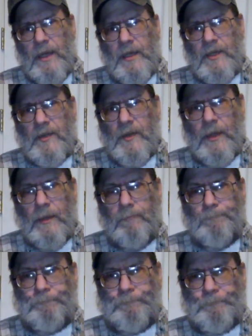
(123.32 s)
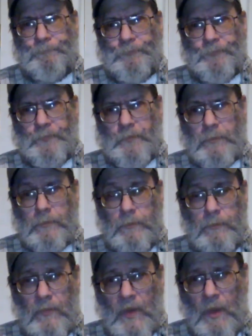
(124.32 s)
is that
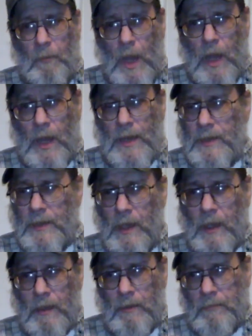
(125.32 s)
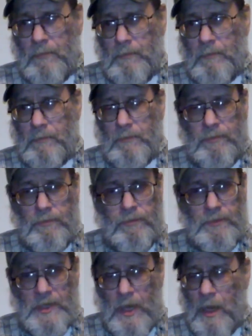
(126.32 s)
my
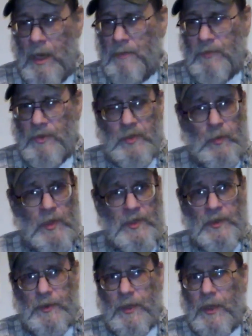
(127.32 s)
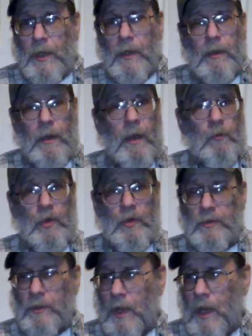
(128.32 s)
time just wasn't there. I
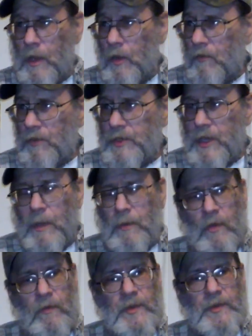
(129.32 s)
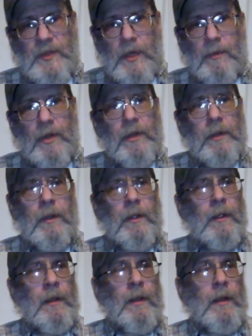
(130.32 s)
worked a lot of overtime over the summer,
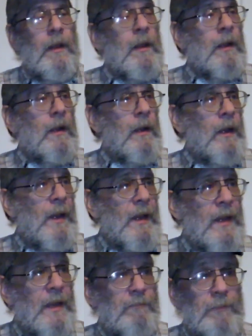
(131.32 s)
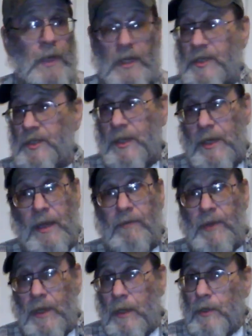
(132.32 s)
and I just didn't have
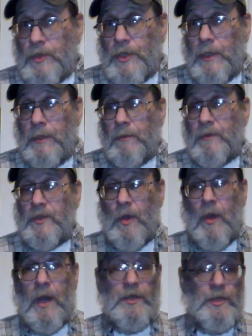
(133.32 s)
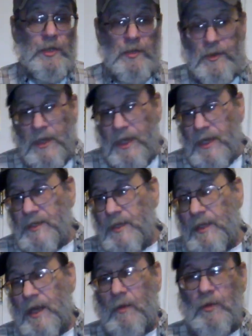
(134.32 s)
the energy. So I'd do things,
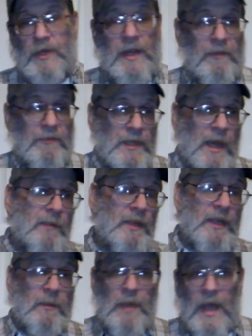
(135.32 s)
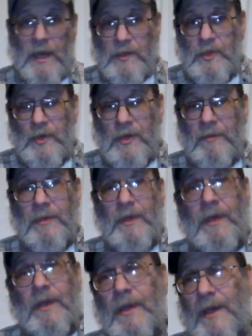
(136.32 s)
and then I wouldn't have time to get back to them.
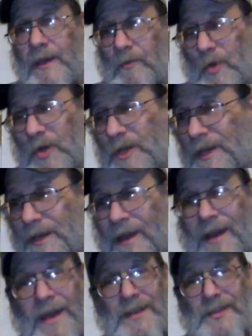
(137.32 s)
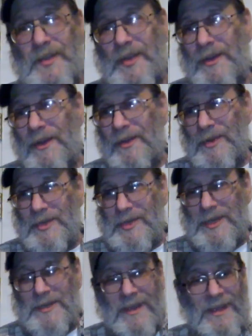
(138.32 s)
And working nights, you know, you
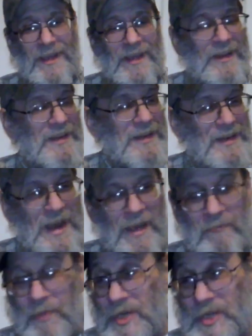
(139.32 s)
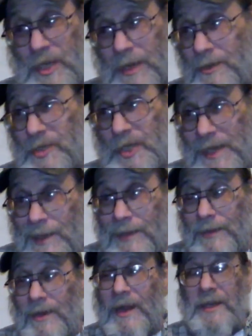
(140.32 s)
just didn't have much energy
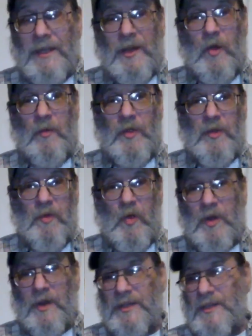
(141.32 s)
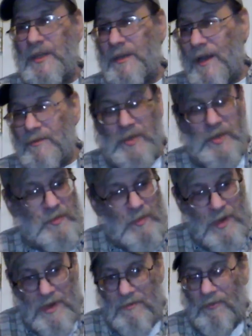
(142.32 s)
either. I'd get home in the mornings, and I was just
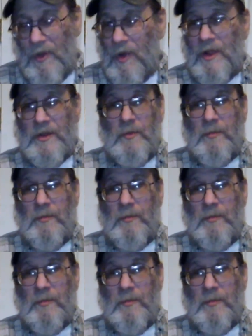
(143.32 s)
ready to fall into